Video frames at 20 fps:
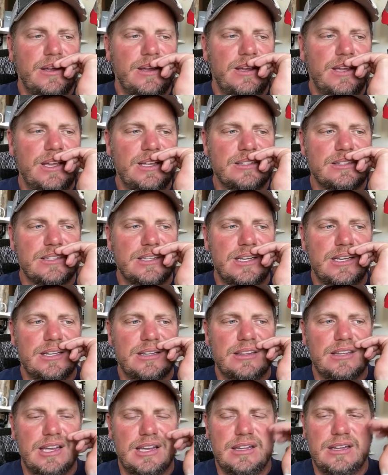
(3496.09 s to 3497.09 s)
It's
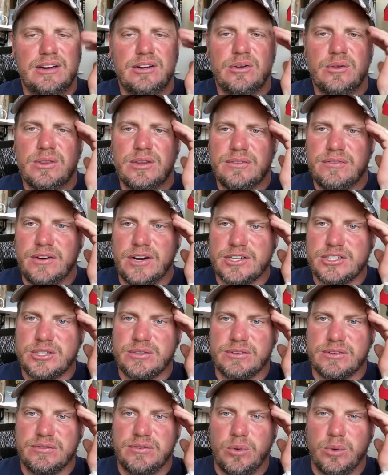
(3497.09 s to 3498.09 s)
it, they're doing the function
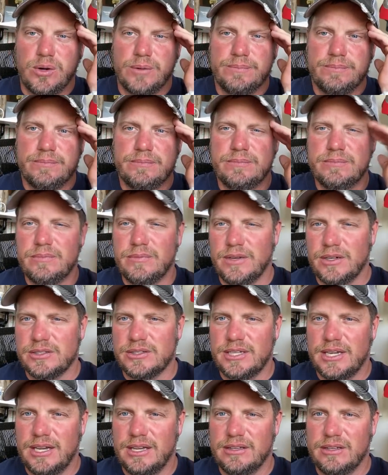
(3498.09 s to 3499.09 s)
over form. They're
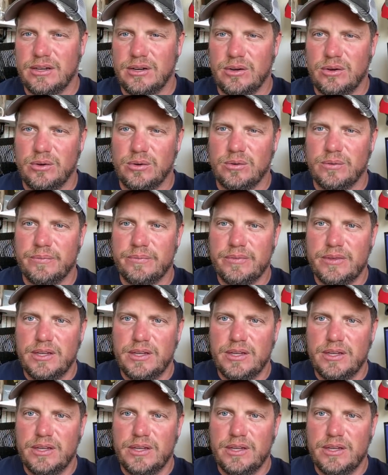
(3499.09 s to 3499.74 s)
saying, you know,